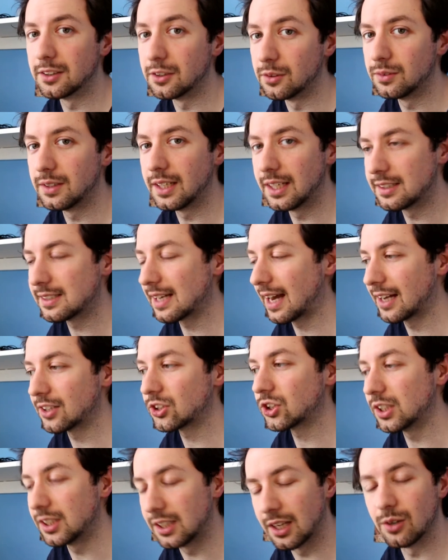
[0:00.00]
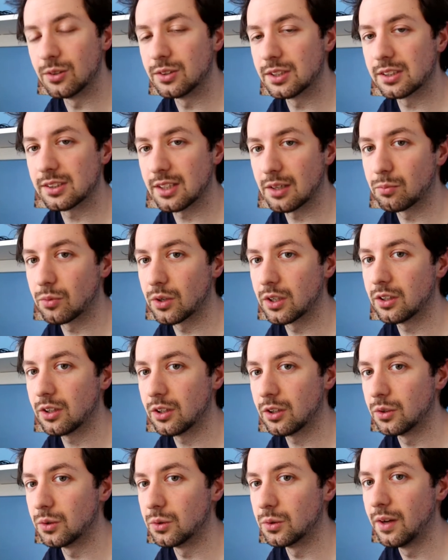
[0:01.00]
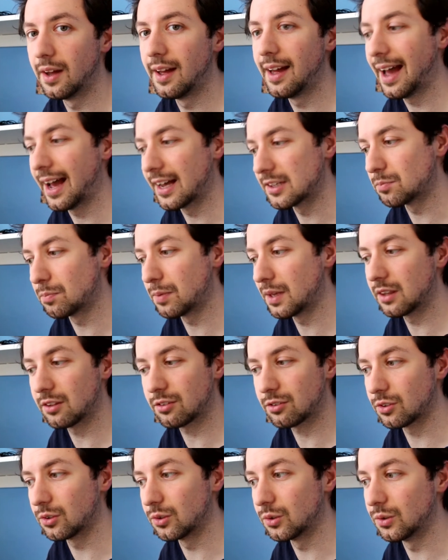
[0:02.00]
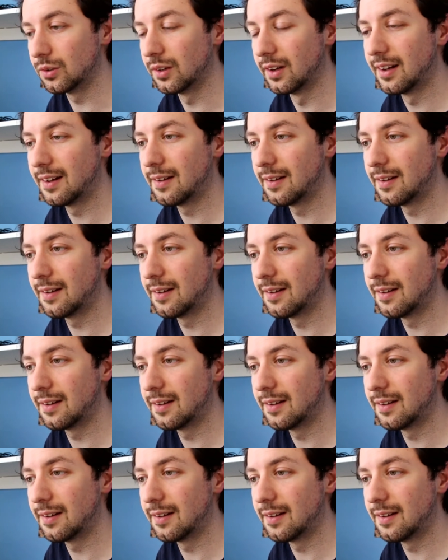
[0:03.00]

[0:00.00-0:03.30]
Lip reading: You need to actually go to someone who has been through